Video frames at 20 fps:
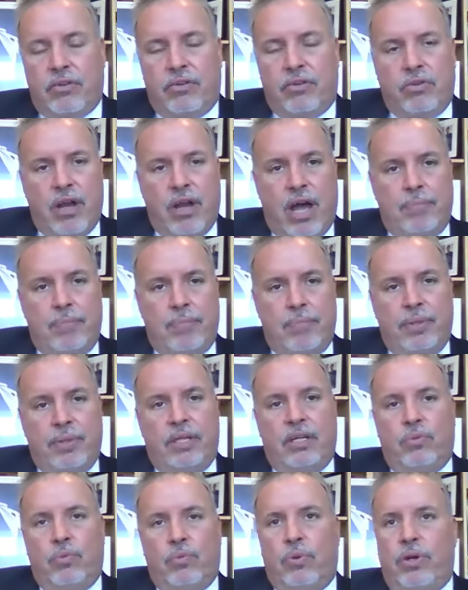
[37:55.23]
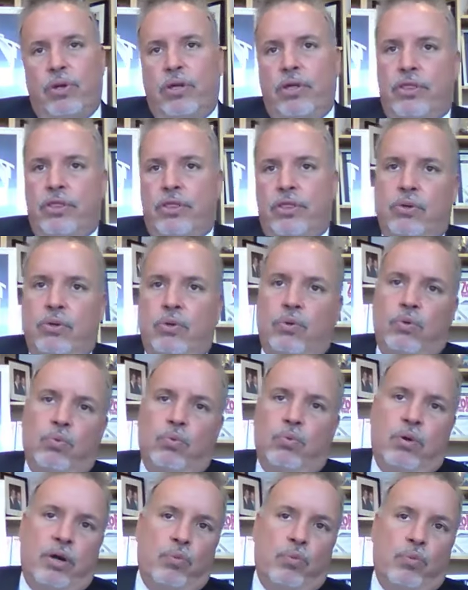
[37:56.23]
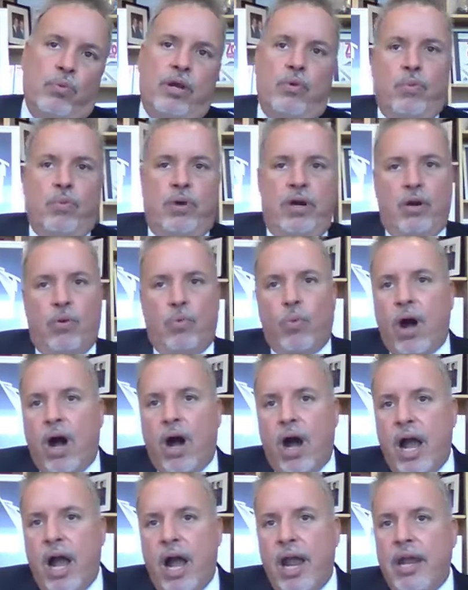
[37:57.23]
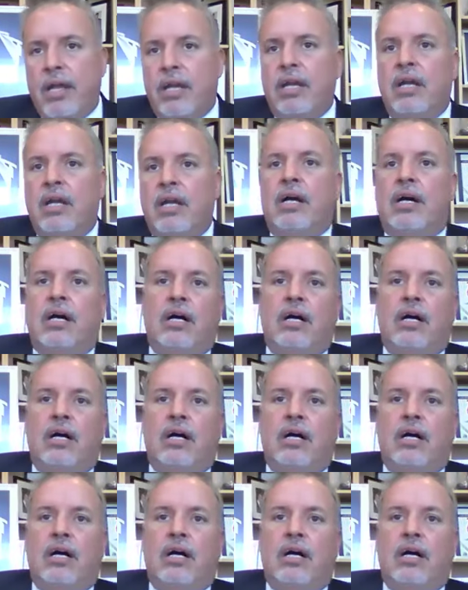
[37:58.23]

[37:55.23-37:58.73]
do not begin with who, what, when, where, why,